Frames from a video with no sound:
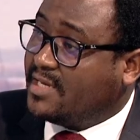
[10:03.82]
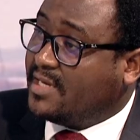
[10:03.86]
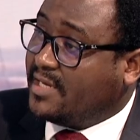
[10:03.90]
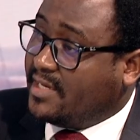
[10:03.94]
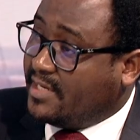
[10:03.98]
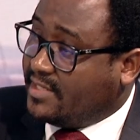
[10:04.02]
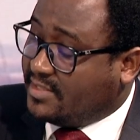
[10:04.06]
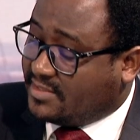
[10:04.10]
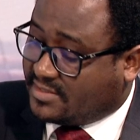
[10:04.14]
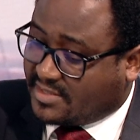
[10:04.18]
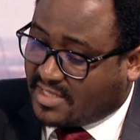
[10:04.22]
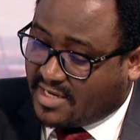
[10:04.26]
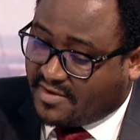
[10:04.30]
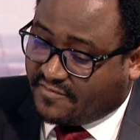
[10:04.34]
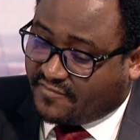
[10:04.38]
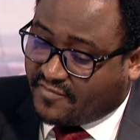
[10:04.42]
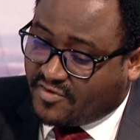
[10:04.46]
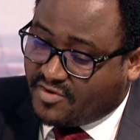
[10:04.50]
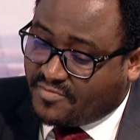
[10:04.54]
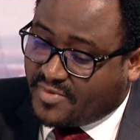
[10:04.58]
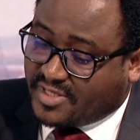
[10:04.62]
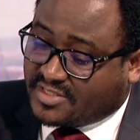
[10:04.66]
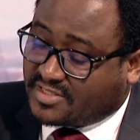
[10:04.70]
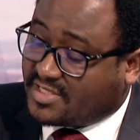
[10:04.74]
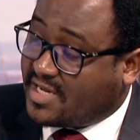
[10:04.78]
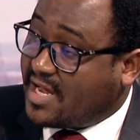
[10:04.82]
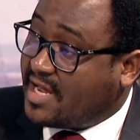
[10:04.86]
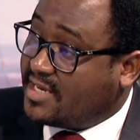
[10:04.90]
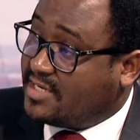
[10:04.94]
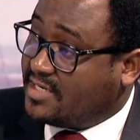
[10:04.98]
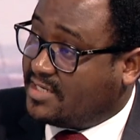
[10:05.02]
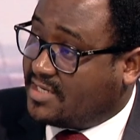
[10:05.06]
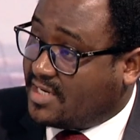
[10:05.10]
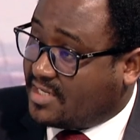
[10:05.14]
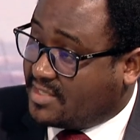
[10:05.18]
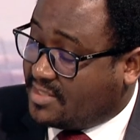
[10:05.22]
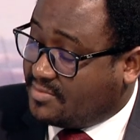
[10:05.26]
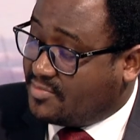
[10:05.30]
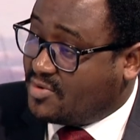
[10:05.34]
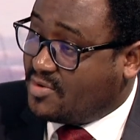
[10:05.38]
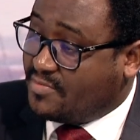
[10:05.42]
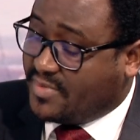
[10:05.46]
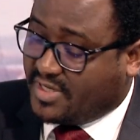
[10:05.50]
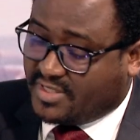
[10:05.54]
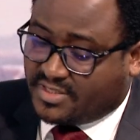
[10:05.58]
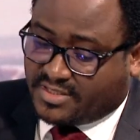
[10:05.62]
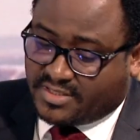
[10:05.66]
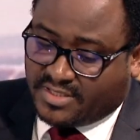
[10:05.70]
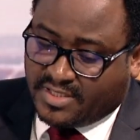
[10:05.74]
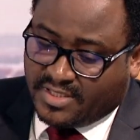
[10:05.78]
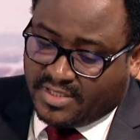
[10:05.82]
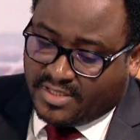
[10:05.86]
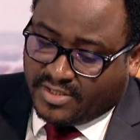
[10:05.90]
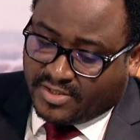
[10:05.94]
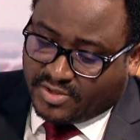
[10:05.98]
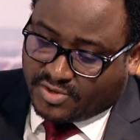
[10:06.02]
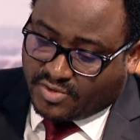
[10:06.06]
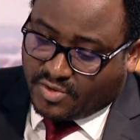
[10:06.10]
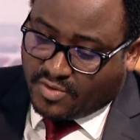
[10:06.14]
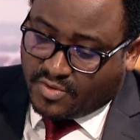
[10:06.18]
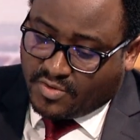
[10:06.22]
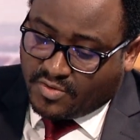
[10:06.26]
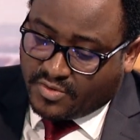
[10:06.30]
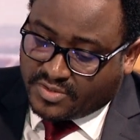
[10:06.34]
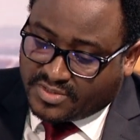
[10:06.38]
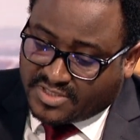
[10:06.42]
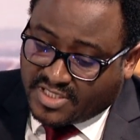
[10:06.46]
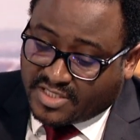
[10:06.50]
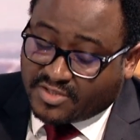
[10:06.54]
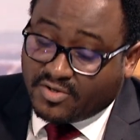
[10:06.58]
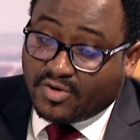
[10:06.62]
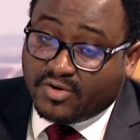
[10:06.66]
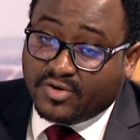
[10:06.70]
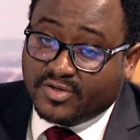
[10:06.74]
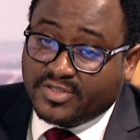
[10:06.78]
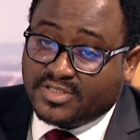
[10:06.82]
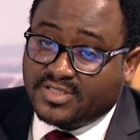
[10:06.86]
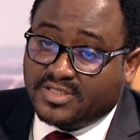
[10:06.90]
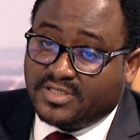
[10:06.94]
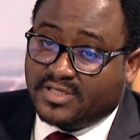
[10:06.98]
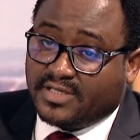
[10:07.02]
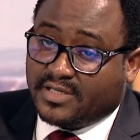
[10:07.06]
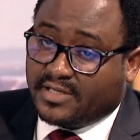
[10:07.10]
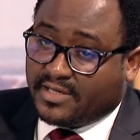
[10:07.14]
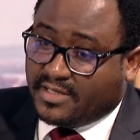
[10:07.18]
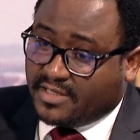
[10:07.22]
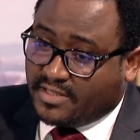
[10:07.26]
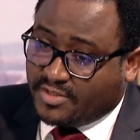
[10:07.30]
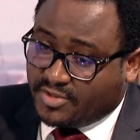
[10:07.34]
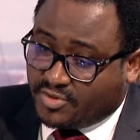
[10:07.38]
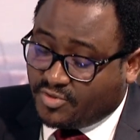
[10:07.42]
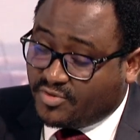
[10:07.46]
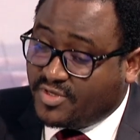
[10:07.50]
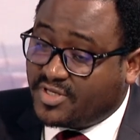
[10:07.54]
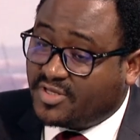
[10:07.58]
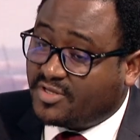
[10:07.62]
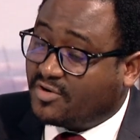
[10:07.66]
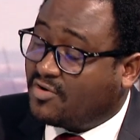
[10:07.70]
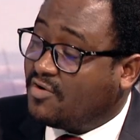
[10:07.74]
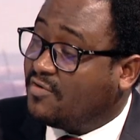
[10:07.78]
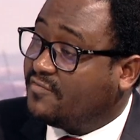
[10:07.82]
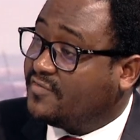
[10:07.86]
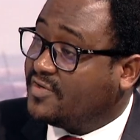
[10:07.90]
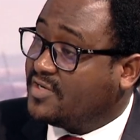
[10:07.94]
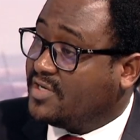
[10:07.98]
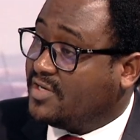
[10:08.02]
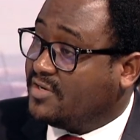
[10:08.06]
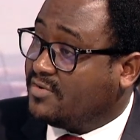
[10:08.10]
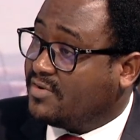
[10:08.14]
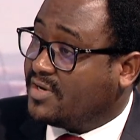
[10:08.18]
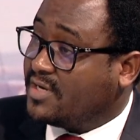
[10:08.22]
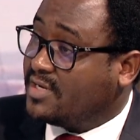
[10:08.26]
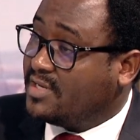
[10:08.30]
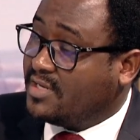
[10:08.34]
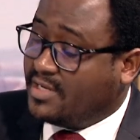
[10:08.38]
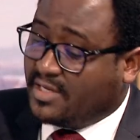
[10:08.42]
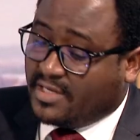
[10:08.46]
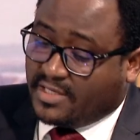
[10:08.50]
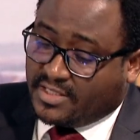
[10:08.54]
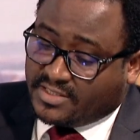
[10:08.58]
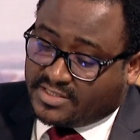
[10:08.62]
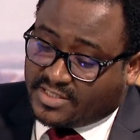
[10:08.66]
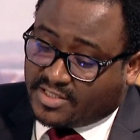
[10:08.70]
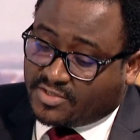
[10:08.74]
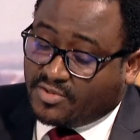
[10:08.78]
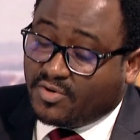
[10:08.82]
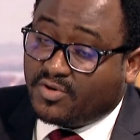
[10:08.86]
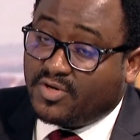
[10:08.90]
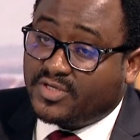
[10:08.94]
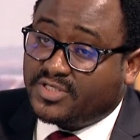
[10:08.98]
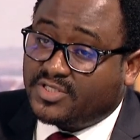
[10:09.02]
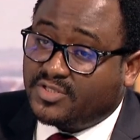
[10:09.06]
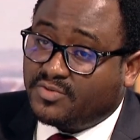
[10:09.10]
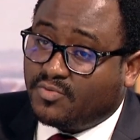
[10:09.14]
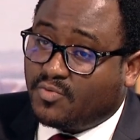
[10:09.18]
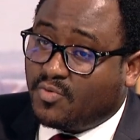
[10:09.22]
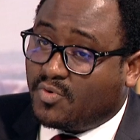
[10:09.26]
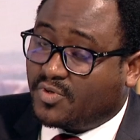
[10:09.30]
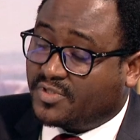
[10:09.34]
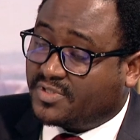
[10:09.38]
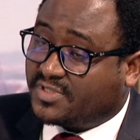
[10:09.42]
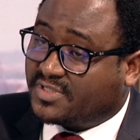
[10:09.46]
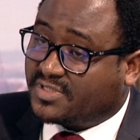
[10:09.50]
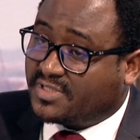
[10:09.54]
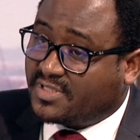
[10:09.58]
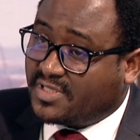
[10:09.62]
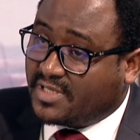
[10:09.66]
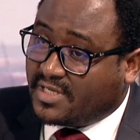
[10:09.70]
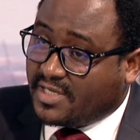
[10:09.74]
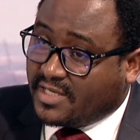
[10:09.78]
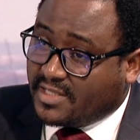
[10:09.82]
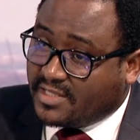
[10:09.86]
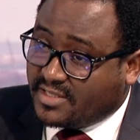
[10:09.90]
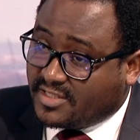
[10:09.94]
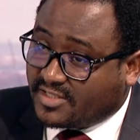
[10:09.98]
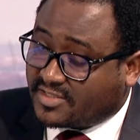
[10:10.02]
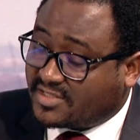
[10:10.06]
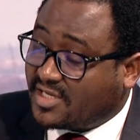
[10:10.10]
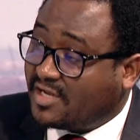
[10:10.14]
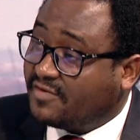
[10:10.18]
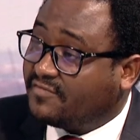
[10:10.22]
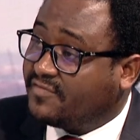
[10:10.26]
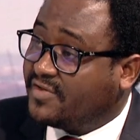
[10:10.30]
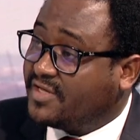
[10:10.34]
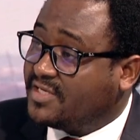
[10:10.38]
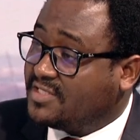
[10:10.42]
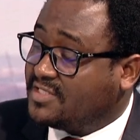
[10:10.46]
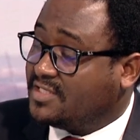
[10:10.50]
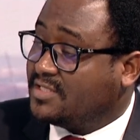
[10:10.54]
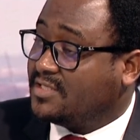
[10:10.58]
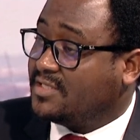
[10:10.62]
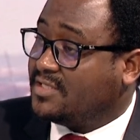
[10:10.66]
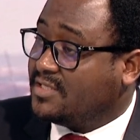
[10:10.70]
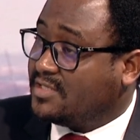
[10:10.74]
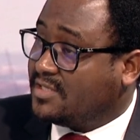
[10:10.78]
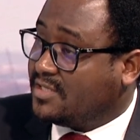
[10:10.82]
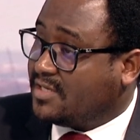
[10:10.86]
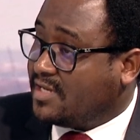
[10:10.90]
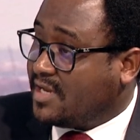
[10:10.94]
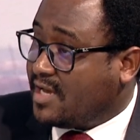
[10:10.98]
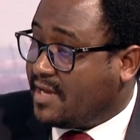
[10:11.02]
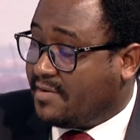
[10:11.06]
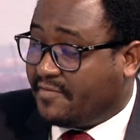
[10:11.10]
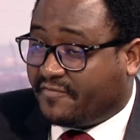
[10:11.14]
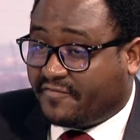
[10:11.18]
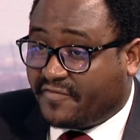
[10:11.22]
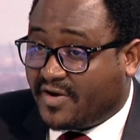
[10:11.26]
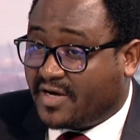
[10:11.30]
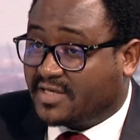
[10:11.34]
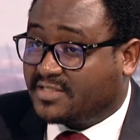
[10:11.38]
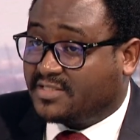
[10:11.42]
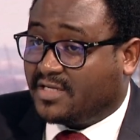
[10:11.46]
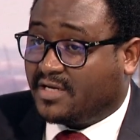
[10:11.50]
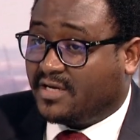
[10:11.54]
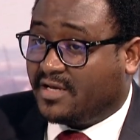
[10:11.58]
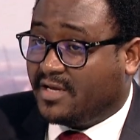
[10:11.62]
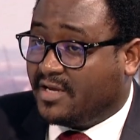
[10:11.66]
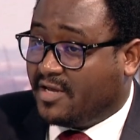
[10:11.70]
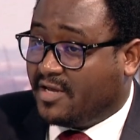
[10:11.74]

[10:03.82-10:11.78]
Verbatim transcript: is uh, very much guided at the moment. So technology, during the COVID era, technology was the salvaging uh, factor